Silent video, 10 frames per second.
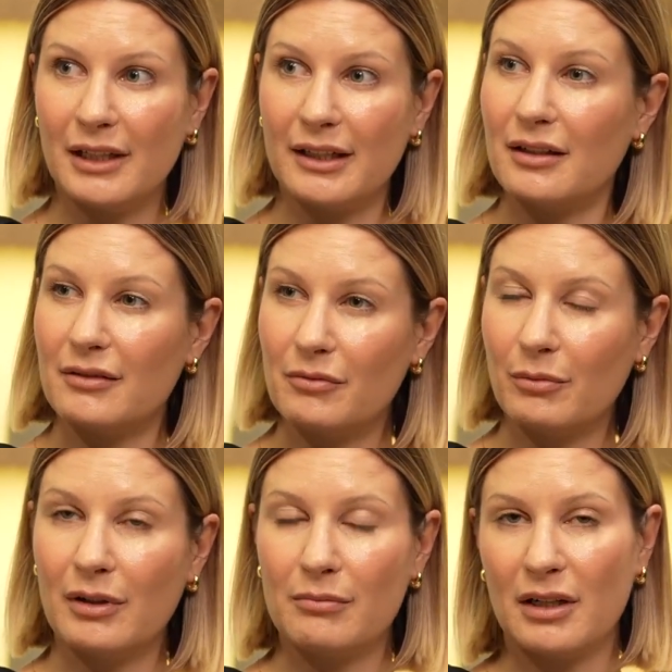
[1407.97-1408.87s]
Like,
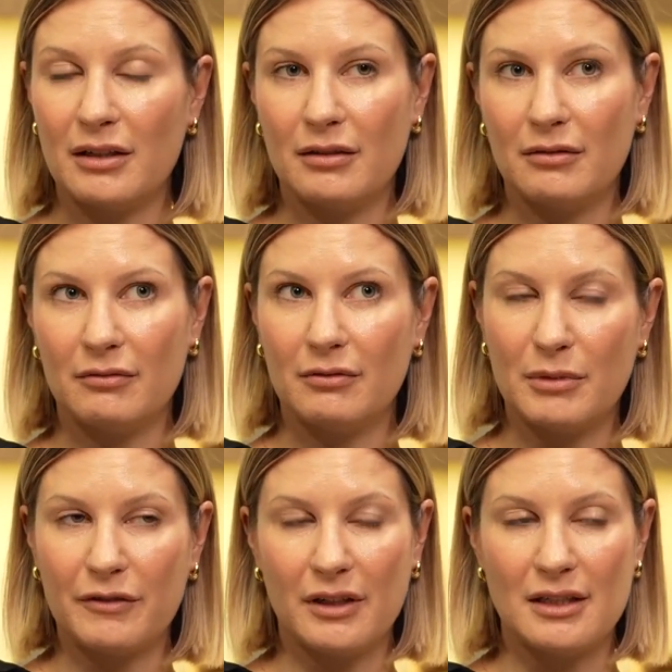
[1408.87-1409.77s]
when
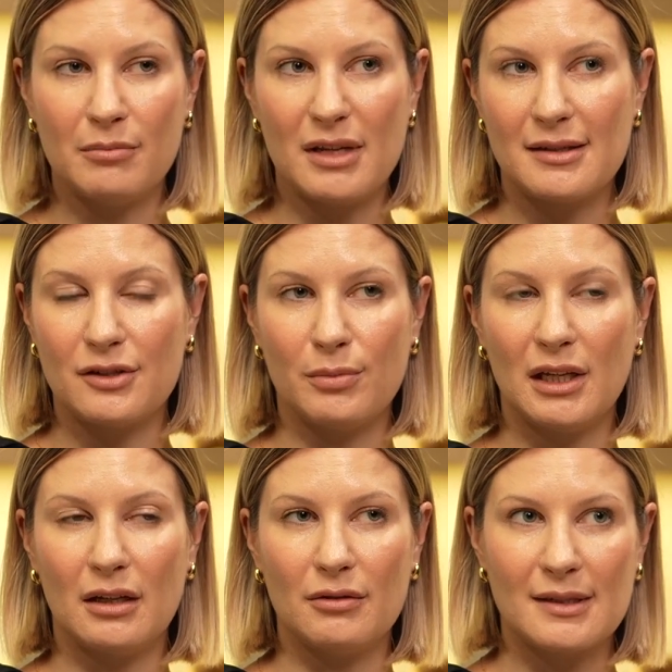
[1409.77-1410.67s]
my friend had messaged me
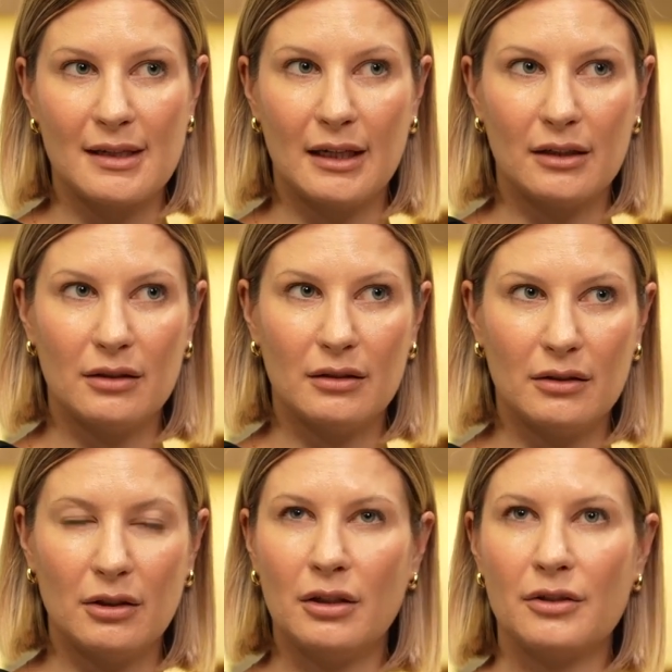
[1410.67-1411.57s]
and I was like,
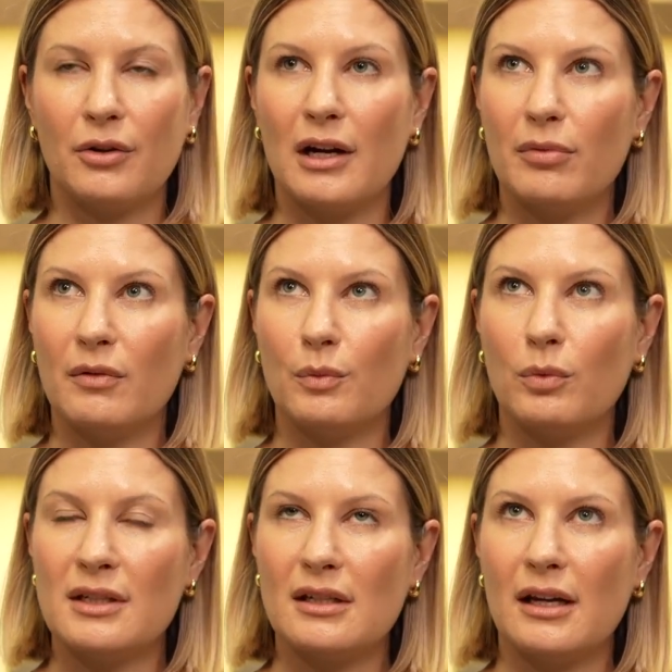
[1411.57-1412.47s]
oh crap,
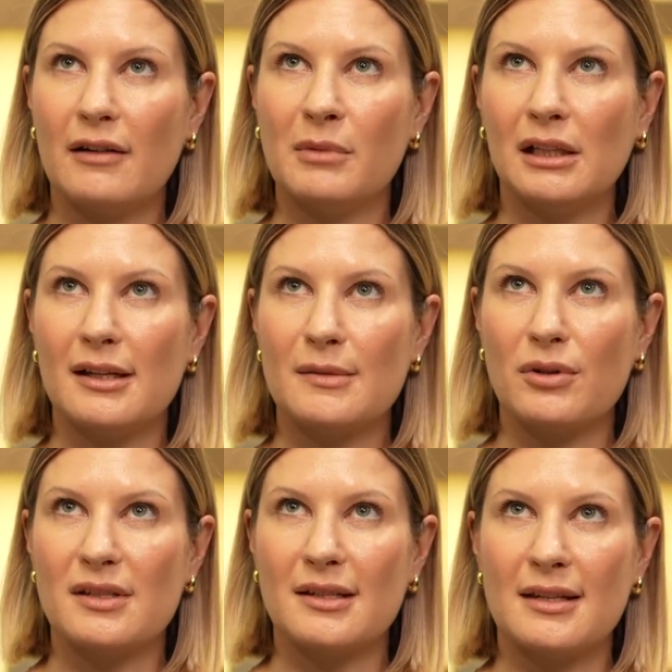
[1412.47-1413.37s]
when did I have my last
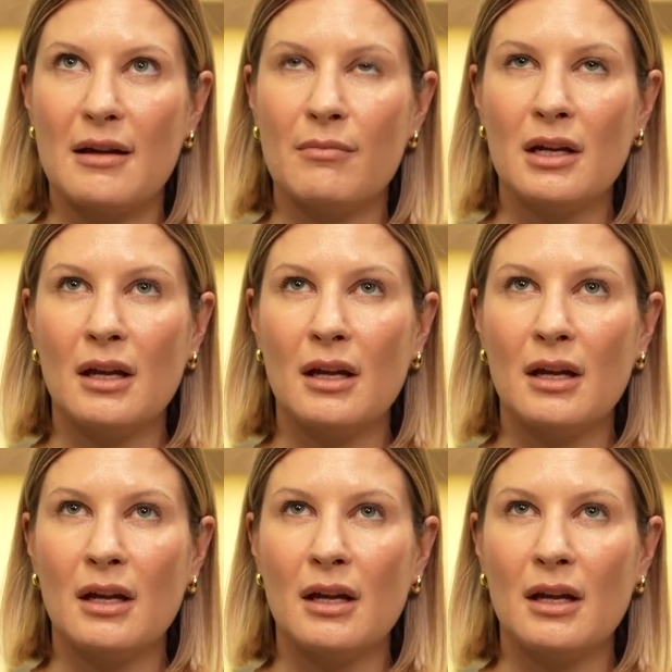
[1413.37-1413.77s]
breast exam?